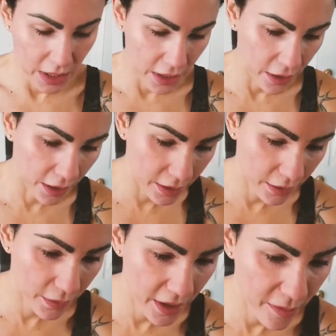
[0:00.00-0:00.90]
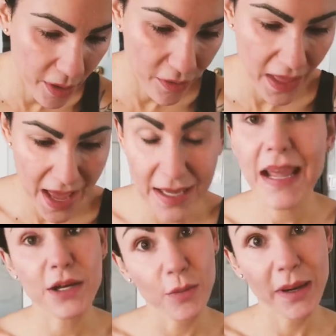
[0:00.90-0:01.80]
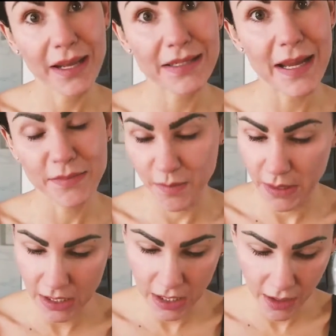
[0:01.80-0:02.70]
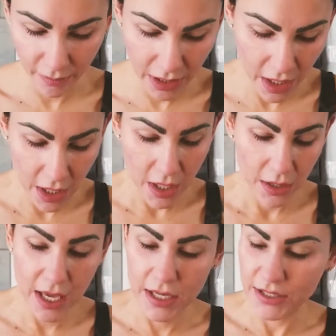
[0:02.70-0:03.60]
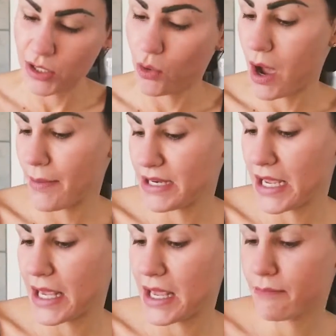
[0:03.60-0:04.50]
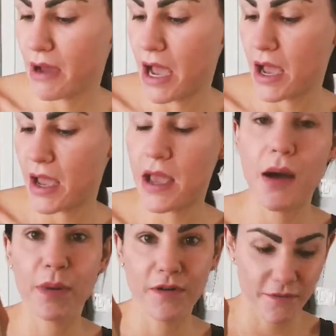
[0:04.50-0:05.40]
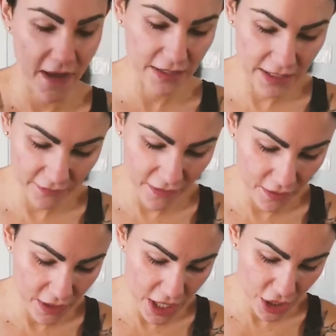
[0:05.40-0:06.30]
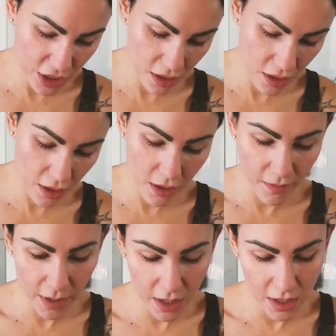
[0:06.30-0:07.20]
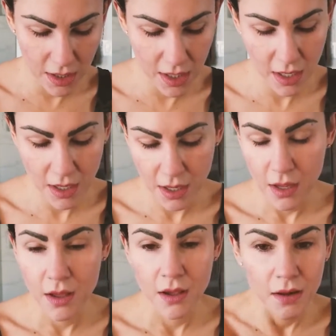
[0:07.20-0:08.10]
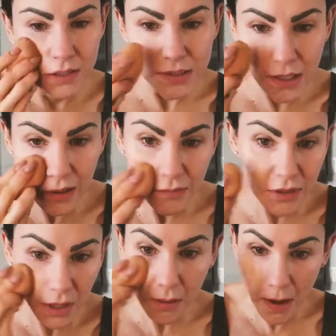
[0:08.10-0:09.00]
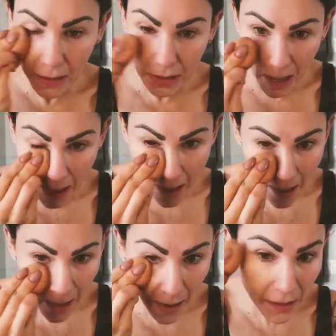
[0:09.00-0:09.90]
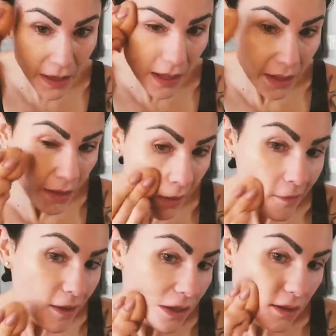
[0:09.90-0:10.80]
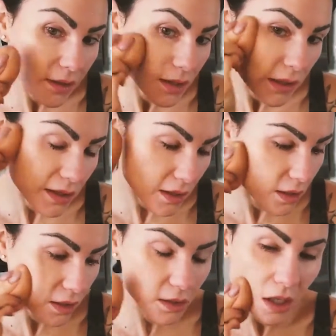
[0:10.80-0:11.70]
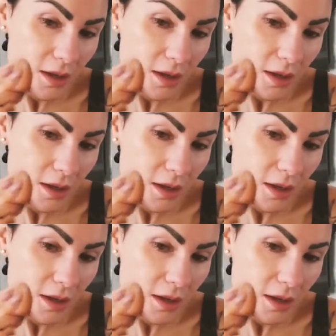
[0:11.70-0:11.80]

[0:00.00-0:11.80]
Not going to worry about that. Ain't nobody got time to pick it up. Okay, so I'm taking my Perfecting Foundation, Arbonne. Start with the correct hand. And